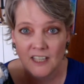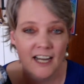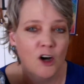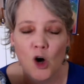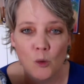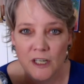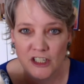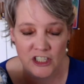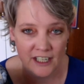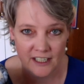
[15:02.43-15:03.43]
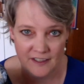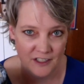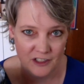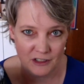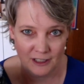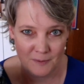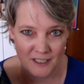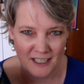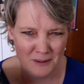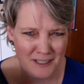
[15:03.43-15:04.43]
I always share it in the
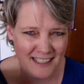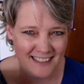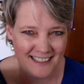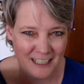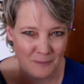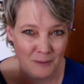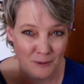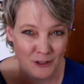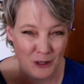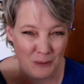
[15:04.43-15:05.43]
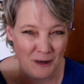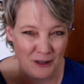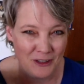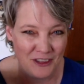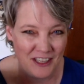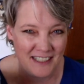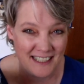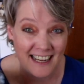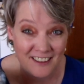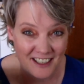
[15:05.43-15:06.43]
description. I always like to let people know about good things and
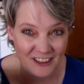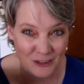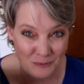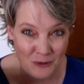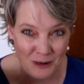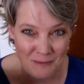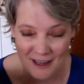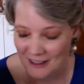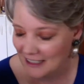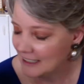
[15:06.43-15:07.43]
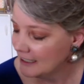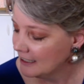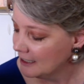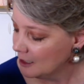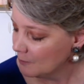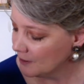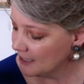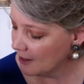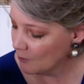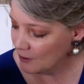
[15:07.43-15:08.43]
how they can learn more about it. But
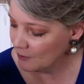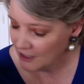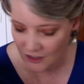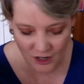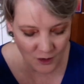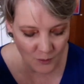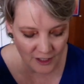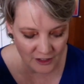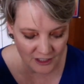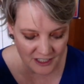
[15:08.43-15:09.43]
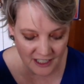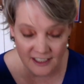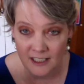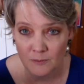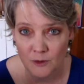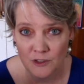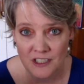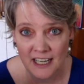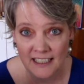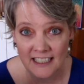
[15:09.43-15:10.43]
yeah, we want to know what your sun and moon
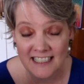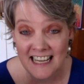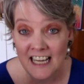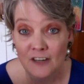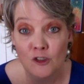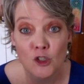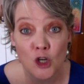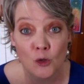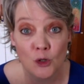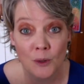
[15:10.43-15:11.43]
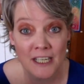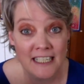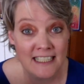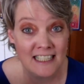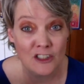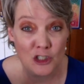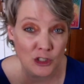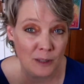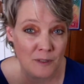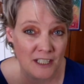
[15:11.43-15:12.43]
sign is. If you don't know what it is in the
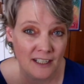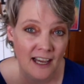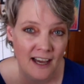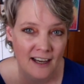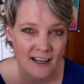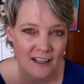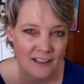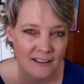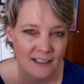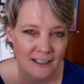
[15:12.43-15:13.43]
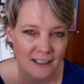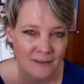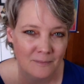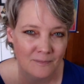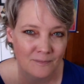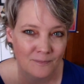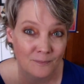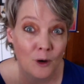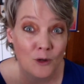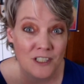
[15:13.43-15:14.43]
description, I'll um,
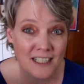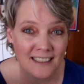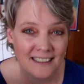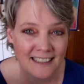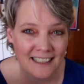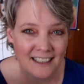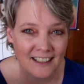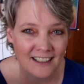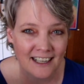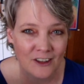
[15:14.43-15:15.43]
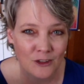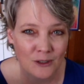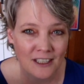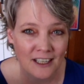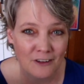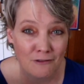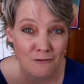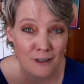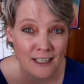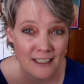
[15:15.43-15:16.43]
post a link on how you can get a
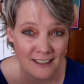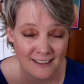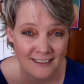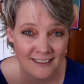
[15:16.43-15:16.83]
free